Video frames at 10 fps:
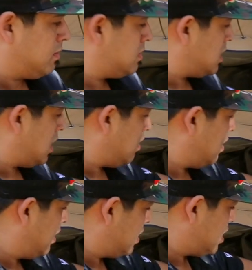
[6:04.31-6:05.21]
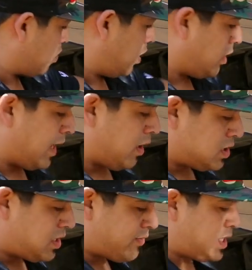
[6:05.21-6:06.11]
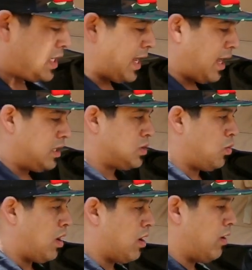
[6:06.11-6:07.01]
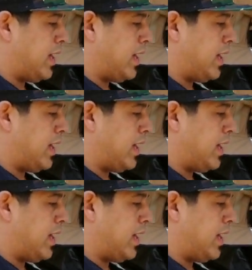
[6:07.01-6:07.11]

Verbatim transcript: So this is where you'll get all 17 gallons of water